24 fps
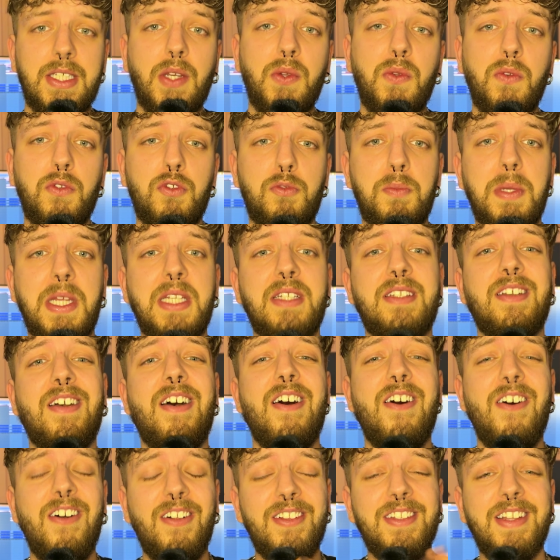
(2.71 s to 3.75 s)
you spent
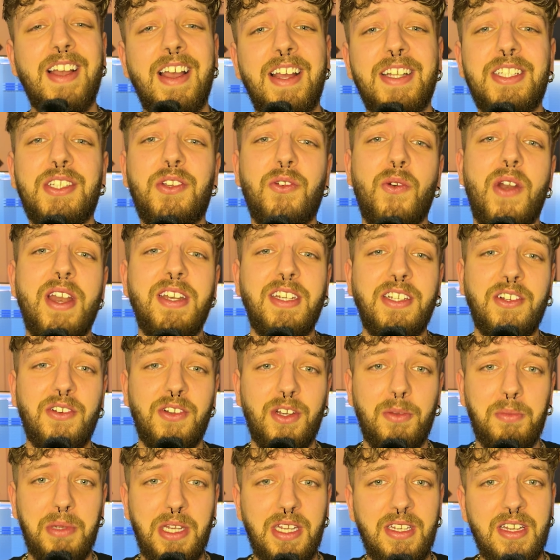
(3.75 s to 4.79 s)
all night grinding on a
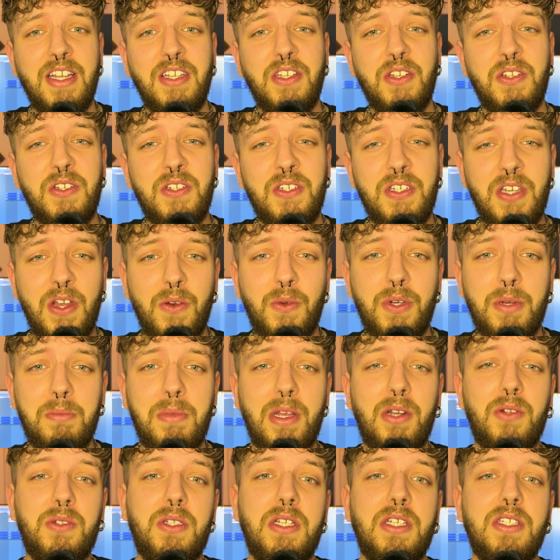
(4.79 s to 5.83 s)
beat, you know the
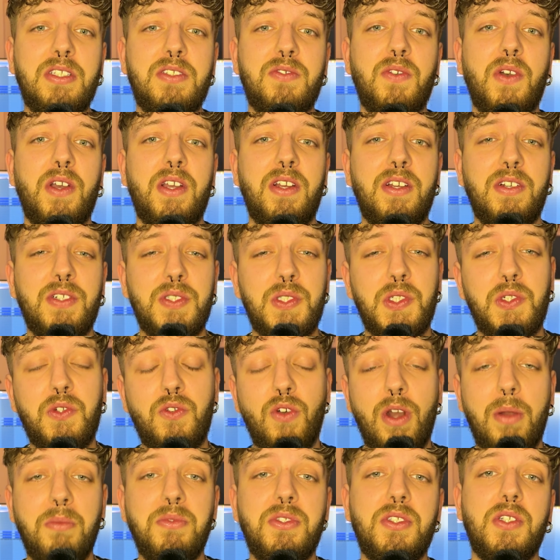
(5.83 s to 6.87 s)
melody is fire, the
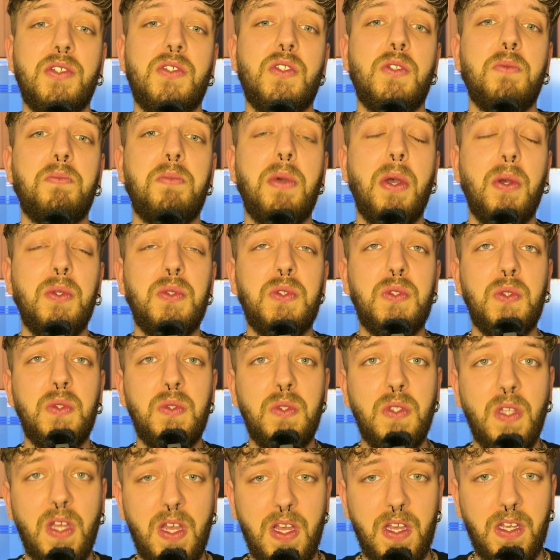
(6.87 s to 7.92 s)
drums are supposed to
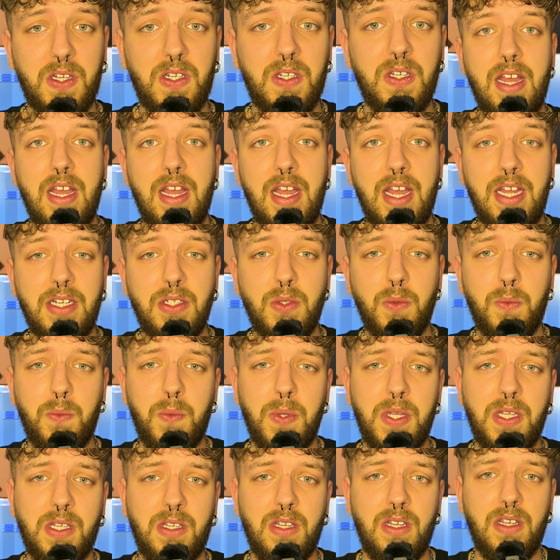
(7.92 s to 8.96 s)
knock, and you're
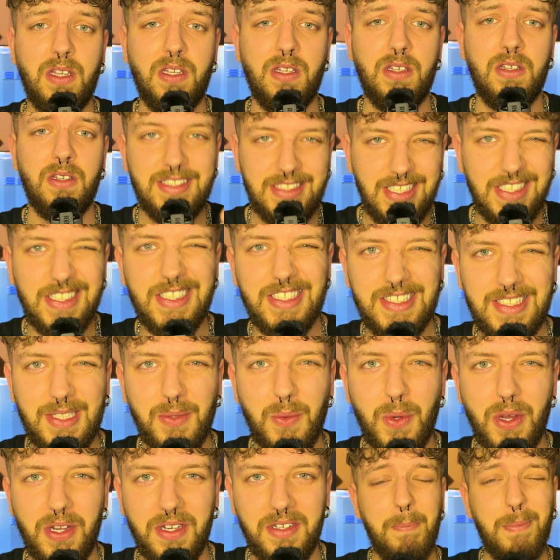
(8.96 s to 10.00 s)
thinking, this is the
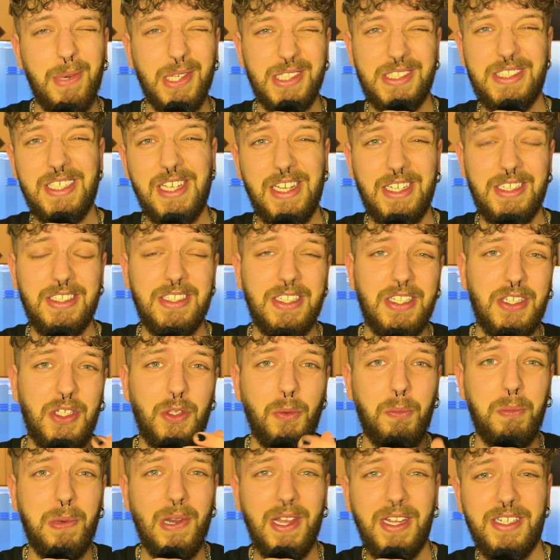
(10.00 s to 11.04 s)
one. But then you
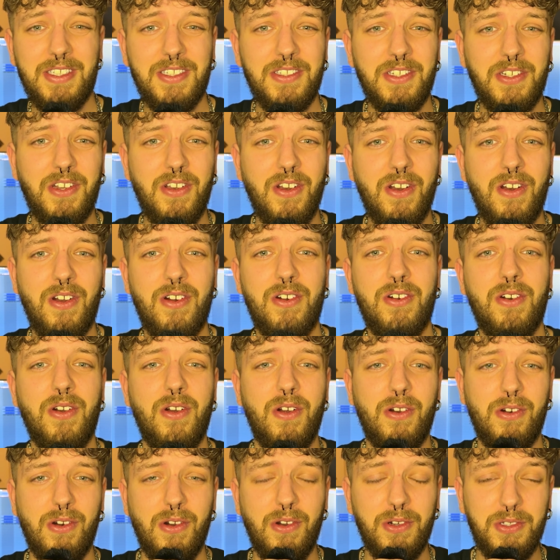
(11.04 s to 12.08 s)
play it in the car
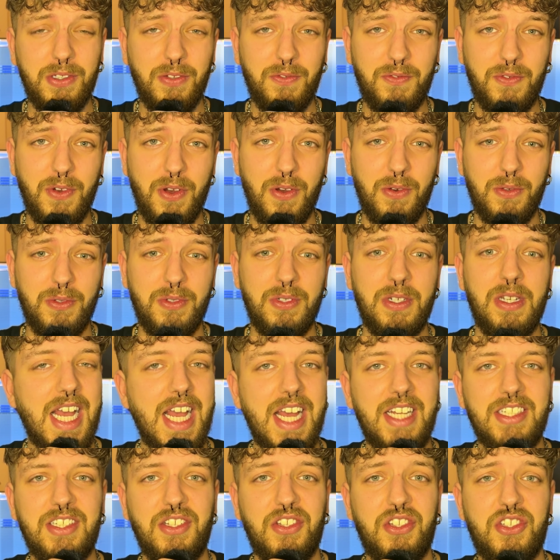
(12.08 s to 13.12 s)
or on your phone and it